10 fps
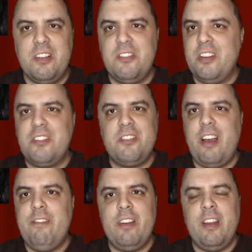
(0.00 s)
6,
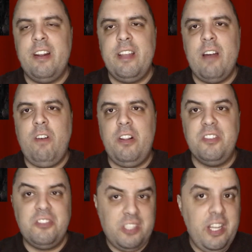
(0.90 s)
7. You have all
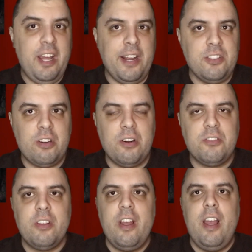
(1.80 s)
these
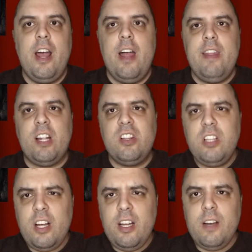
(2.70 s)
teenagers that
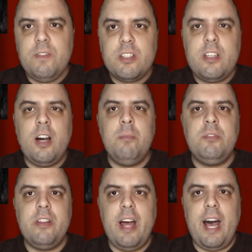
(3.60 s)
love to come
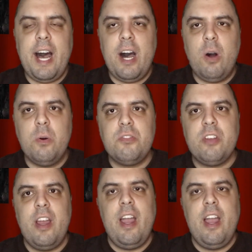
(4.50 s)
to the house